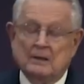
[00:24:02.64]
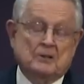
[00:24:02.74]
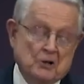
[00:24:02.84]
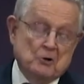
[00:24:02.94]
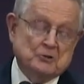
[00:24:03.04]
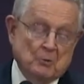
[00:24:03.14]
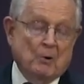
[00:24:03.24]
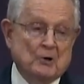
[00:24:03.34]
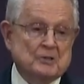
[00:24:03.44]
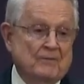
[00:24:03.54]
To use the
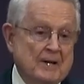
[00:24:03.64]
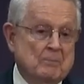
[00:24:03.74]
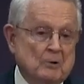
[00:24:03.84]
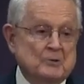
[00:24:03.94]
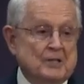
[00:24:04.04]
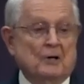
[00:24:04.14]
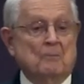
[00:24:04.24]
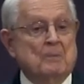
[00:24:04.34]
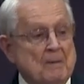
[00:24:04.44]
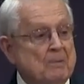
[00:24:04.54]
words of Hebrews, there are
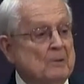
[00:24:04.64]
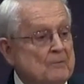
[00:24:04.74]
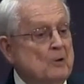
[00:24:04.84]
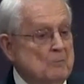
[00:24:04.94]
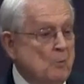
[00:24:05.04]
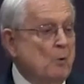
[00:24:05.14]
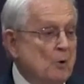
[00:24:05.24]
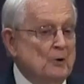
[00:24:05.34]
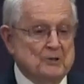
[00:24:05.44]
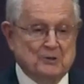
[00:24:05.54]
people of whom the
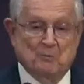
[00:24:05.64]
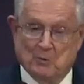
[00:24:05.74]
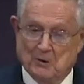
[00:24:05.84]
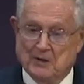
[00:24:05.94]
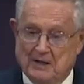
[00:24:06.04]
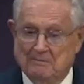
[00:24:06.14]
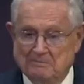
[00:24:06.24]
world isn't worthy.